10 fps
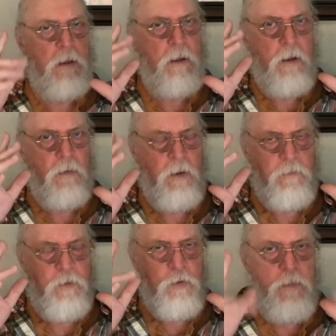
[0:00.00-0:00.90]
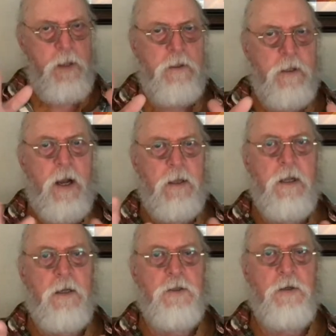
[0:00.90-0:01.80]
if you meet the
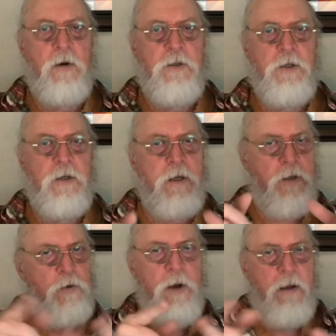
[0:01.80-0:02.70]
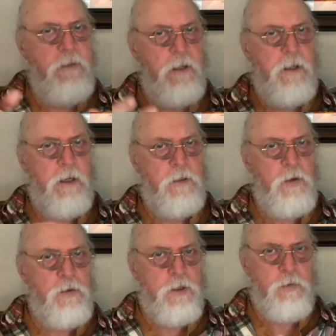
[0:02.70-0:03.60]
diagnostic criteria, you have that
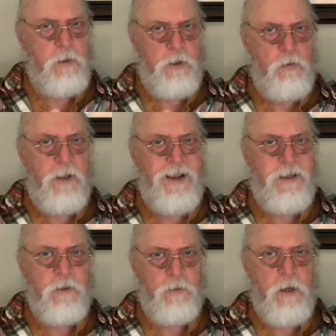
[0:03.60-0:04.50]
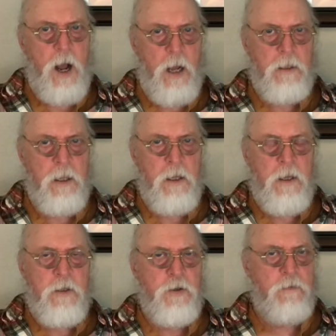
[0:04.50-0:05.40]
diagnosis whether you like it or not.
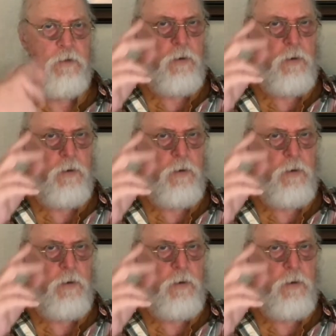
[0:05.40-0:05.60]
So if